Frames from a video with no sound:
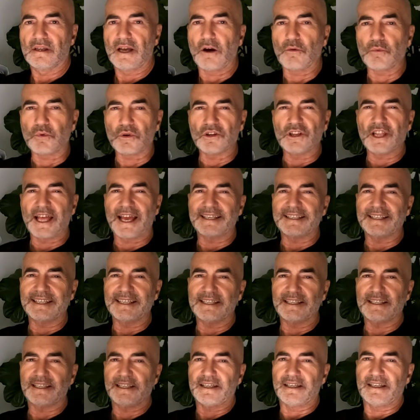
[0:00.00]
I will add
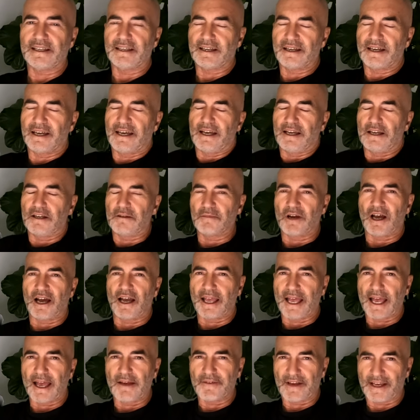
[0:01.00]
here,
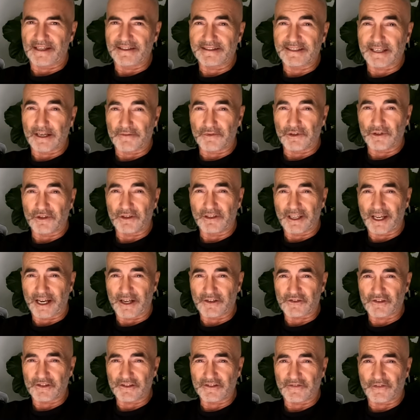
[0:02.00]
I have had several
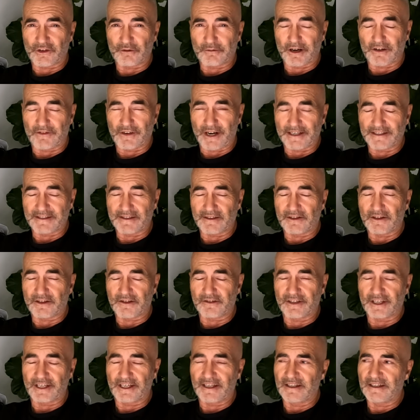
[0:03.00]
concussions through my racing
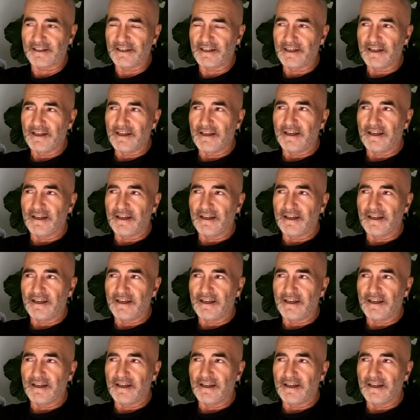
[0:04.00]
career.